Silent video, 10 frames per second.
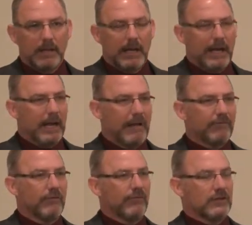I'd have
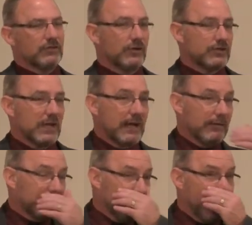to venture to say
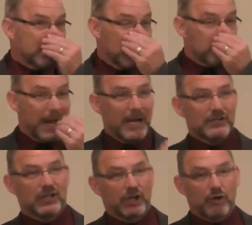that the last time I
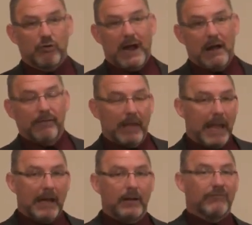was in a crowd that
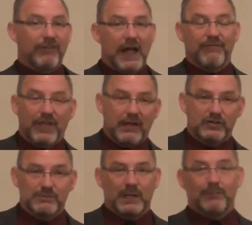had
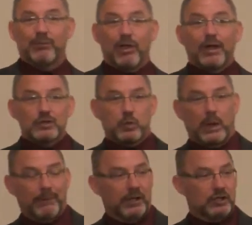5,000 men plus
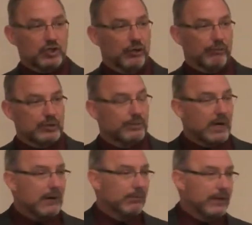women and children was
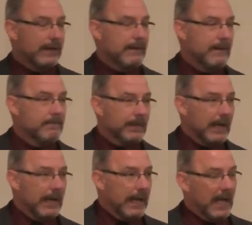probably uh,
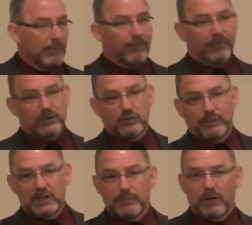at a professional
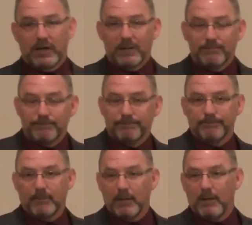baseball game.
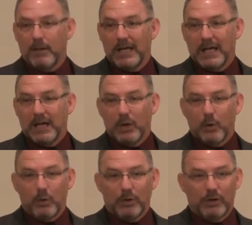Uh,
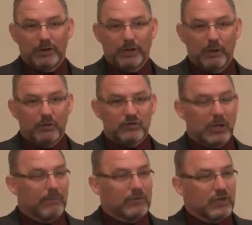or you know
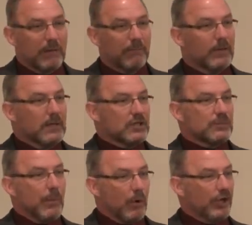some some
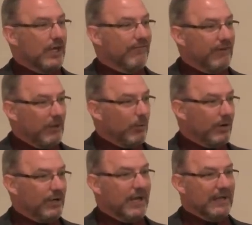sporting event
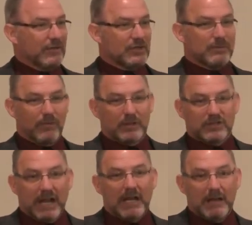where you got the, the
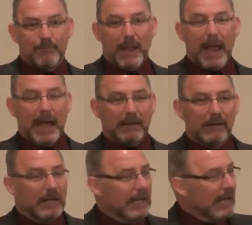stadium packed
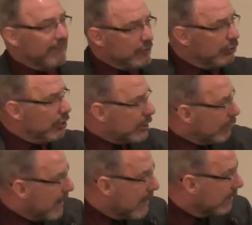and if you look
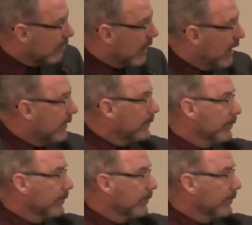around you think,